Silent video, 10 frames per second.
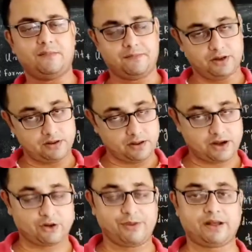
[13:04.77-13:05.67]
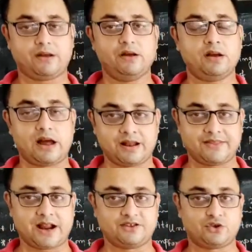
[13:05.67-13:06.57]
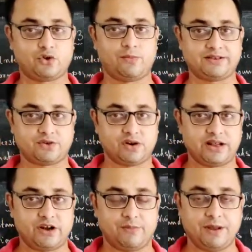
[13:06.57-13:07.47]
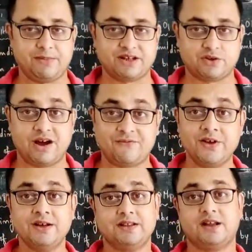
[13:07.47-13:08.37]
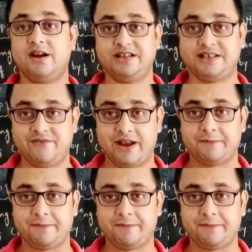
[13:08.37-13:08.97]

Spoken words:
isotope has got the atomic mass of 37.